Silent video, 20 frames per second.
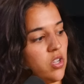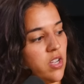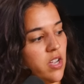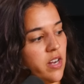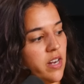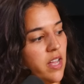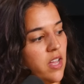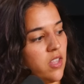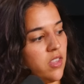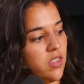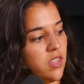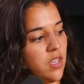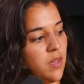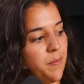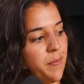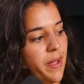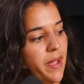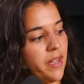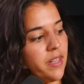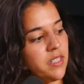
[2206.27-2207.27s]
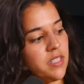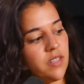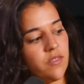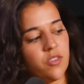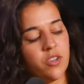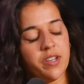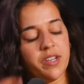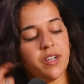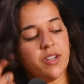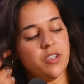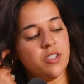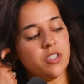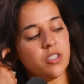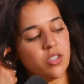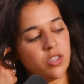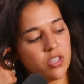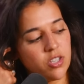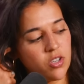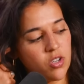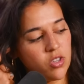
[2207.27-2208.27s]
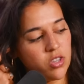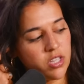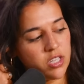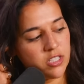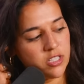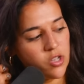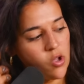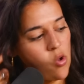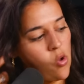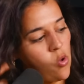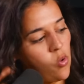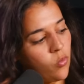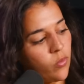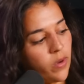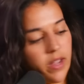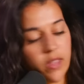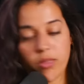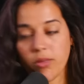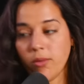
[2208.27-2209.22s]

cut out the backs of her ears, so there it's a hole right